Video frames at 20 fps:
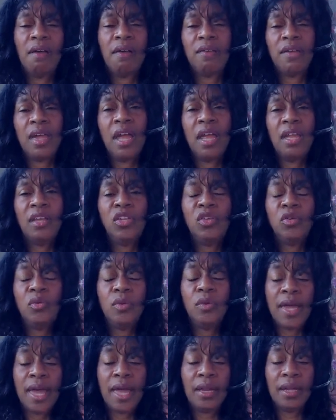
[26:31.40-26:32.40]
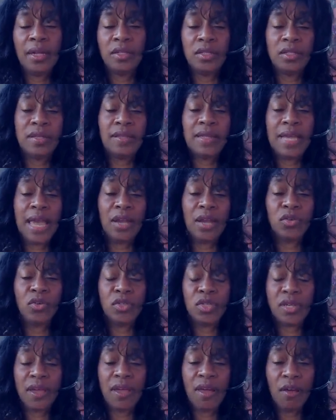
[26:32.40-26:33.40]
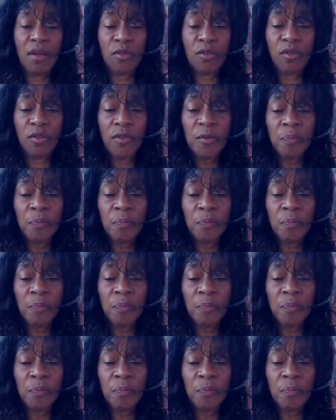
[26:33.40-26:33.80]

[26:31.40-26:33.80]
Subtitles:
Can you get into the energy of